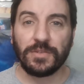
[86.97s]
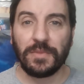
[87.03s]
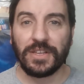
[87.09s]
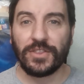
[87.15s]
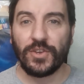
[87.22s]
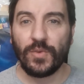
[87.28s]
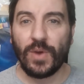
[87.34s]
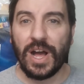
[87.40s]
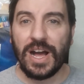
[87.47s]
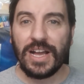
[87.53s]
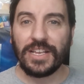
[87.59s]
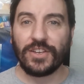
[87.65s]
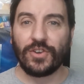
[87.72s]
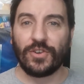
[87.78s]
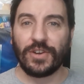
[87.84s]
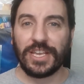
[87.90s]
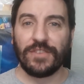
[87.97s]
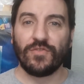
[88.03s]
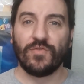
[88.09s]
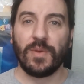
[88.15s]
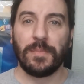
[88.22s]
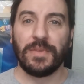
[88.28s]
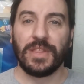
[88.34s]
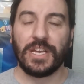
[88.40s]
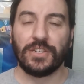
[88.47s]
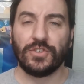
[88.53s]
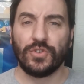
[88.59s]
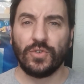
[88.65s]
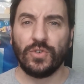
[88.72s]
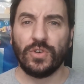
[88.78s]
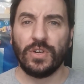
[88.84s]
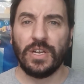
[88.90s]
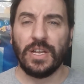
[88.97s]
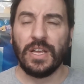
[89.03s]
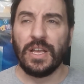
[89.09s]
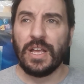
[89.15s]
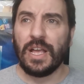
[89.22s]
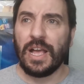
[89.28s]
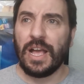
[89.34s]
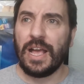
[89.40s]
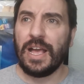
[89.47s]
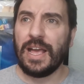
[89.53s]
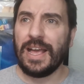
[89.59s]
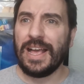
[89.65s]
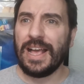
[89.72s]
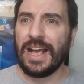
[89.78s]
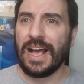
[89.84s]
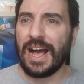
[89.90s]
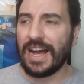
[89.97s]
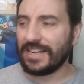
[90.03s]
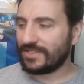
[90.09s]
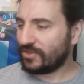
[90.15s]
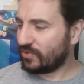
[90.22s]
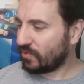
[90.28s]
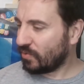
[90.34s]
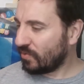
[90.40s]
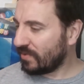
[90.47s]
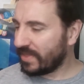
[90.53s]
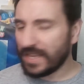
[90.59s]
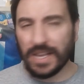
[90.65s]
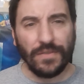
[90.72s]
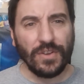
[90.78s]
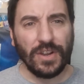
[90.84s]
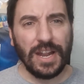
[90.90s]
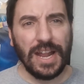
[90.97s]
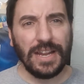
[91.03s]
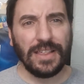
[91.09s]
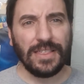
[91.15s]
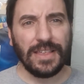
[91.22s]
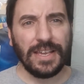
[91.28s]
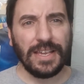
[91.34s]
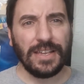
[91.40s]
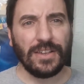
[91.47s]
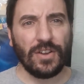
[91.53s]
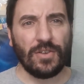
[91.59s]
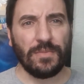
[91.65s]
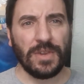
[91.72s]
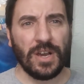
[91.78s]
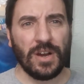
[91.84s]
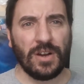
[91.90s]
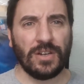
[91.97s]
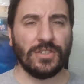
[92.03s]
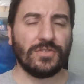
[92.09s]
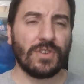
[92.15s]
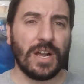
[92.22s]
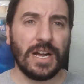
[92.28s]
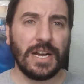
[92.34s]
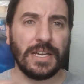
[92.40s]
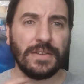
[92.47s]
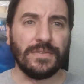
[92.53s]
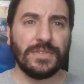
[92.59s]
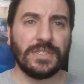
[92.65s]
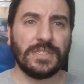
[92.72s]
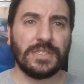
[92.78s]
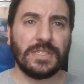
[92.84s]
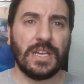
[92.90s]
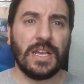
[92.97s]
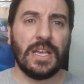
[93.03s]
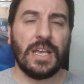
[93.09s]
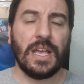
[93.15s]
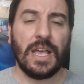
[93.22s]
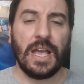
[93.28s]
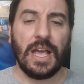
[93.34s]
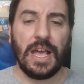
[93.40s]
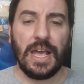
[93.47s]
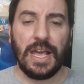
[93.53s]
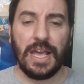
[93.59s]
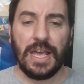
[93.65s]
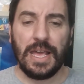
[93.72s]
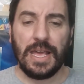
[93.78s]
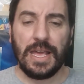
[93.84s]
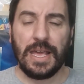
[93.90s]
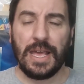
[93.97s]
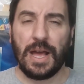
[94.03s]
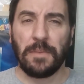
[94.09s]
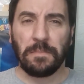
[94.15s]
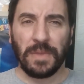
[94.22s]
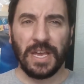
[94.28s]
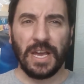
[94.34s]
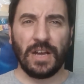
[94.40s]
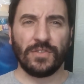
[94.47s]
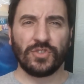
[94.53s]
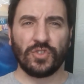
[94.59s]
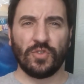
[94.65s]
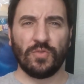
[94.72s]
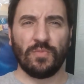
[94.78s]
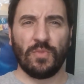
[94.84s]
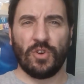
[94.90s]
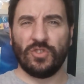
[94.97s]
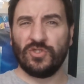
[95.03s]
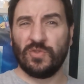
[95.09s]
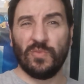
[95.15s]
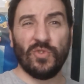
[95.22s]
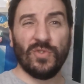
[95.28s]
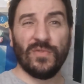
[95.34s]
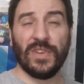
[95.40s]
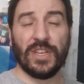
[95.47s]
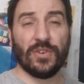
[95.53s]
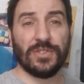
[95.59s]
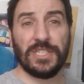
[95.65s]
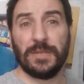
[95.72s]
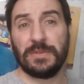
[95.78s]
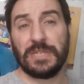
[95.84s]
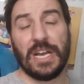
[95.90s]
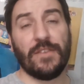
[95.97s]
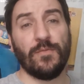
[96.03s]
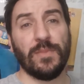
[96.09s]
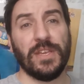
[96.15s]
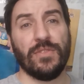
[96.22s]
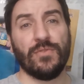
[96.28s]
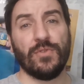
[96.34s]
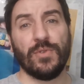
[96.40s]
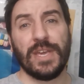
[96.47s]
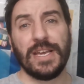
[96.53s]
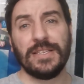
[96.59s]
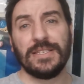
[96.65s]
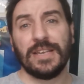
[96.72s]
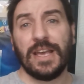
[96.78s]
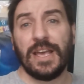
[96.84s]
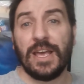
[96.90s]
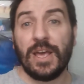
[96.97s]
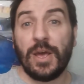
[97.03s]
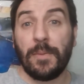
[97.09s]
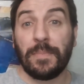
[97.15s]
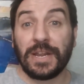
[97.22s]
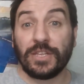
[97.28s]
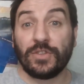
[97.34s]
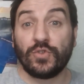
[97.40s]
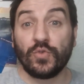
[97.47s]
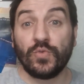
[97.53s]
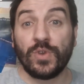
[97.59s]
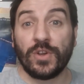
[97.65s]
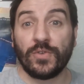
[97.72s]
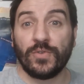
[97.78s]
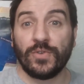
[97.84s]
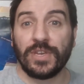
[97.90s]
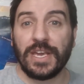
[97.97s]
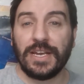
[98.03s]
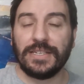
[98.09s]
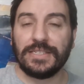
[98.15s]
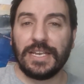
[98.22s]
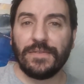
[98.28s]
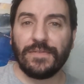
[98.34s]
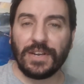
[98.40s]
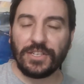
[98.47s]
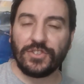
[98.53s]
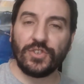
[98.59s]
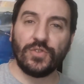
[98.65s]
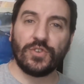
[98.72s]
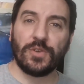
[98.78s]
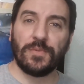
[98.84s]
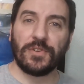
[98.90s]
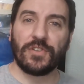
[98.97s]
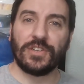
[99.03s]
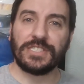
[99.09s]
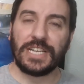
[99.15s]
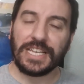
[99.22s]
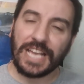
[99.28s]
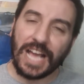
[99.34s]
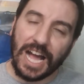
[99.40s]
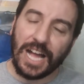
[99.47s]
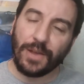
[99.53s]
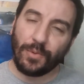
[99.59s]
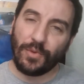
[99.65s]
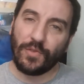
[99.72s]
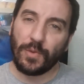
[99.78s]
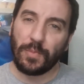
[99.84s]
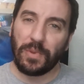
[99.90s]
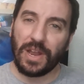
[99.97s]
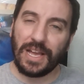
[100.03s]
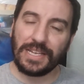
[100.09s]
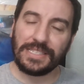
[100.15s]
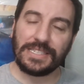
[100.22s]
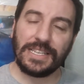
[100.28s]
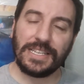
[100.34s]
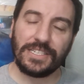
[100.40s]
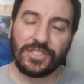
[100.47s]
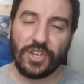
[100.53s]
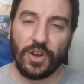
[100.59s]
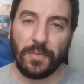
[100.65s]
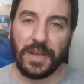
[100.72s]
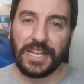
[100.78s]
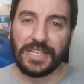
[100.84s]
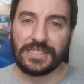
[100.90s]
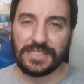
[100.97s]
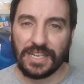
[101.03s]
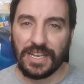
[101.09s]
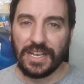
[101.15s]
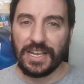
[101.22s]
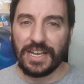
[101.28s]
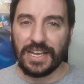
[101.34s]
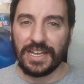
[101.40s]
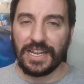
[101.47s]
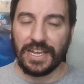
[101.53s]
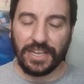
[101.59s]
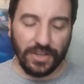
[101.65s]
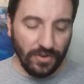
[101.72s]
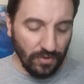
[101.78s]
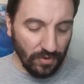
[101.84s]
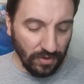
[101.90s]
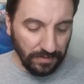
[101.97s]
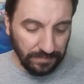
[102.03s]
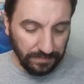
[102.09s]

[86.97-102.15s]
Matthew, I can't even remember that show. I don't think I've got anything on my hard drives. I may have some on some old videotapes I haven't been through yet, but I do not know yet. If I do come across any, I will reply to this comment and let you know.